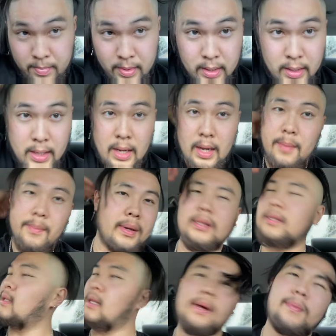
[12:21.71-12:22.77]
but yeah,
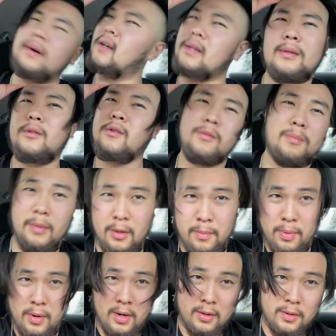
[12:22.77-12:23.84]
basically, I'm probably gonna do middle
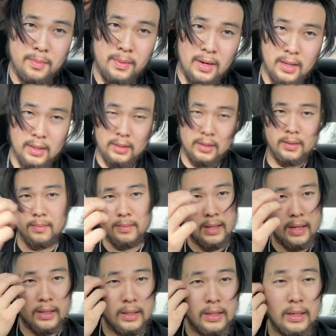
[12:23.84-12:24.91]
part to be honest, something
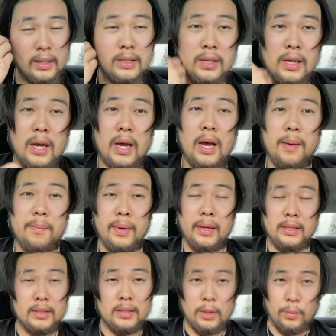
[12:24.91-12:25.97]
like this,
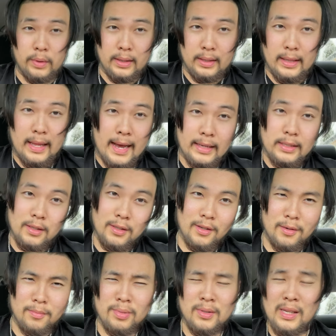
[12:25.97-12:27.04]
basically with the glasses. You know
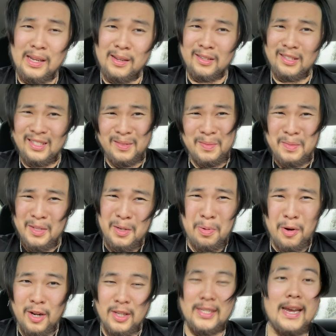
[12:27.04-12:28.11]
what I'm saying? Yeah, middle
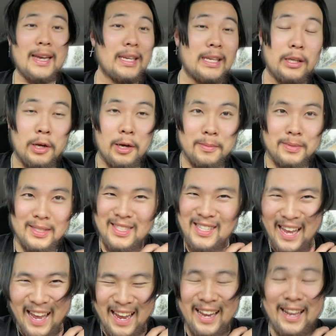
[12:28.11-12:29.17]
part, Jackie. You know what I'm
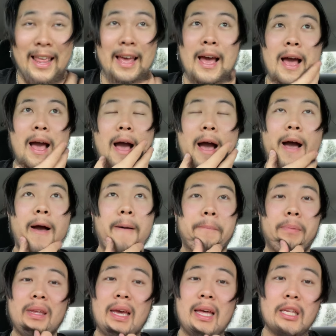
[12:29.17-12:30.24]
saying? Um,
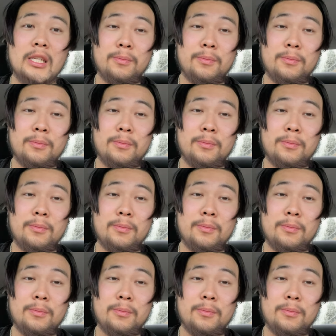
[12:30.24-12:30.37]
but yeah, this is